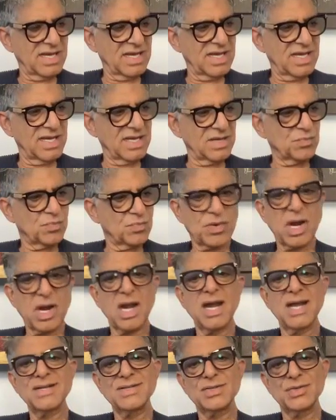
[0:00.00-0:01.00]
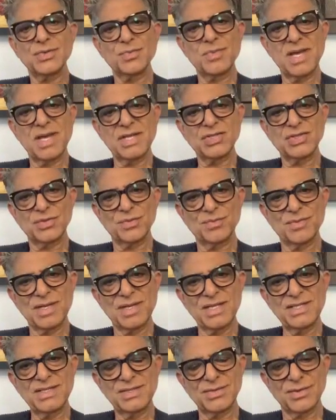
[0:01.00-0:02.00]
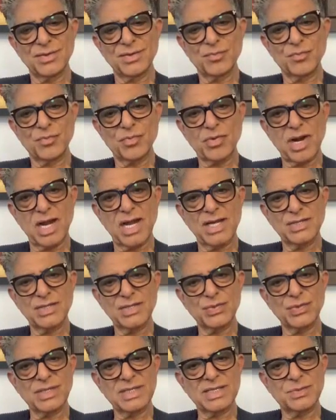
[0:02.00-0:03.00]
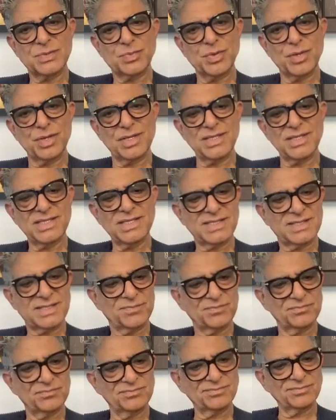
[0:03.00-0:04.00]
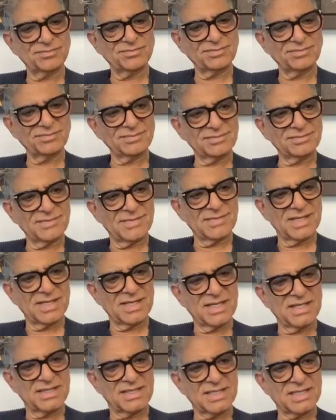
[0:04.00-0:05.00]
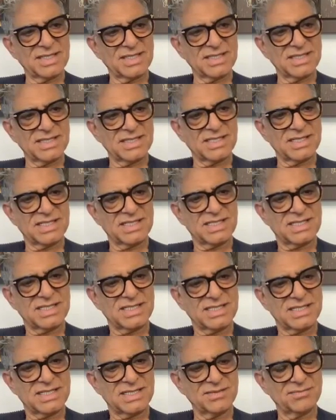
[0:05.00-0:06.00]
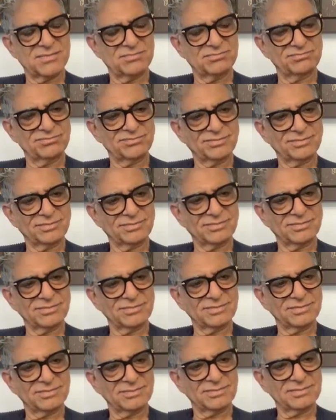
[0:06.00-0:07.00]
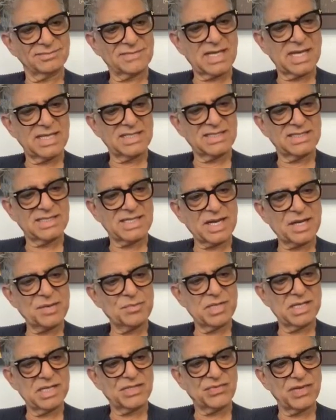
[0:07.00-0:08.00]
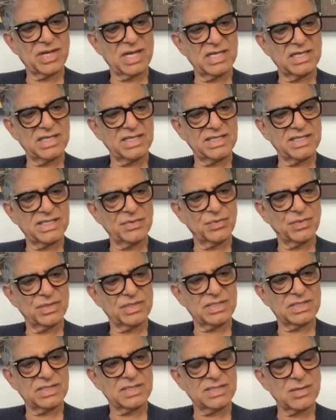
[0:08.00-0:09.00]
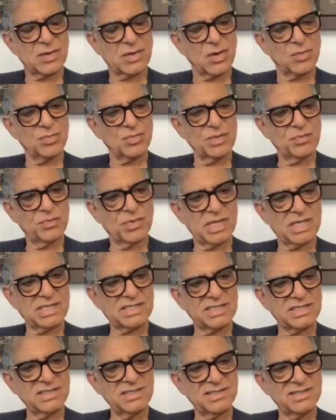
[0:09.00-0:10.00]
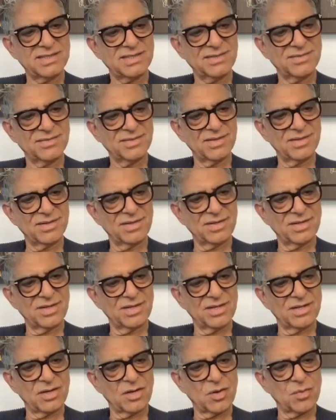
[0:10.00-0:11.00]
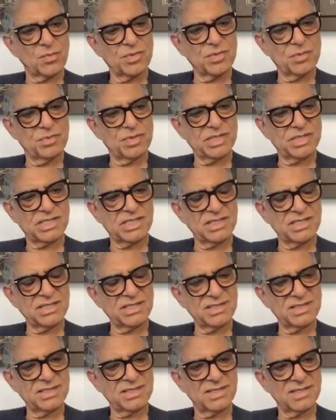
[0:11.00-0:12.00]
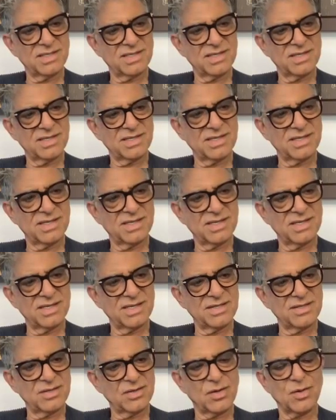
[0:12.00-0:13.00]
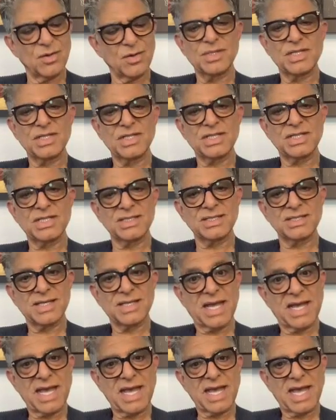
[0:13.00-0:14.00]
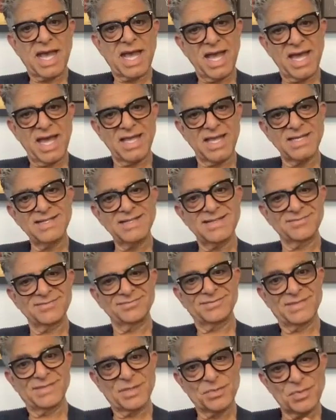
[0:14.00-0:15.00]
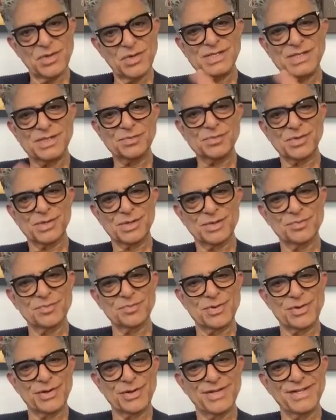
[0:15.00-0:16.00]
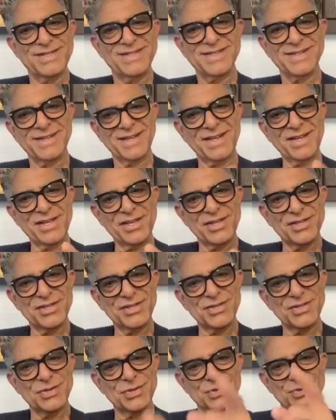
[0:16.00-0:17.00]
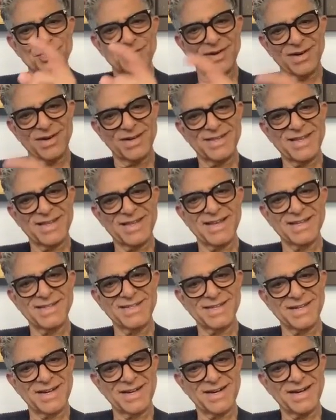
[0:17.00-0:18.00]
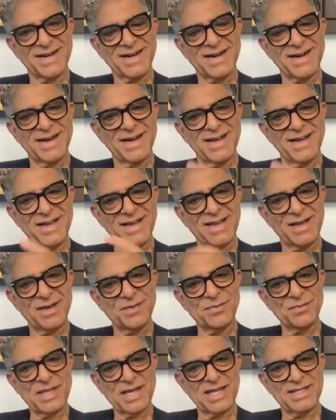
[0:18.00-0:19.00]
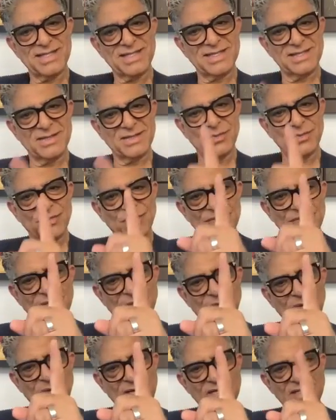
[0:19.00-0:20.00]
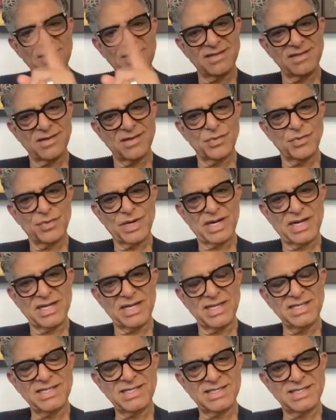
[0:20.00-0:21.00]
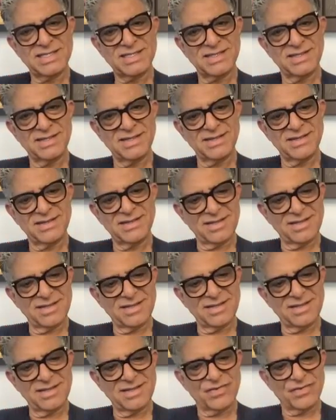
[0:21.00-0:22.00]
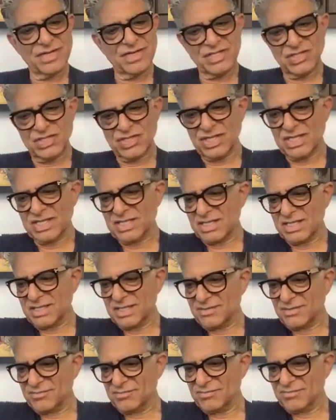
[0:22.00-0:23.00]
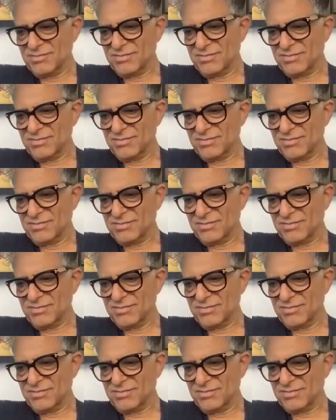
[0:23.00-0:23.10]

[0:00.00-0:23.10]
And prior to measurement or prior to experience, it exists as timeless reality, which is omnipresent, omnipotent, and omniscient. And the most important point, you are that, I am that. The one awareness, differentiating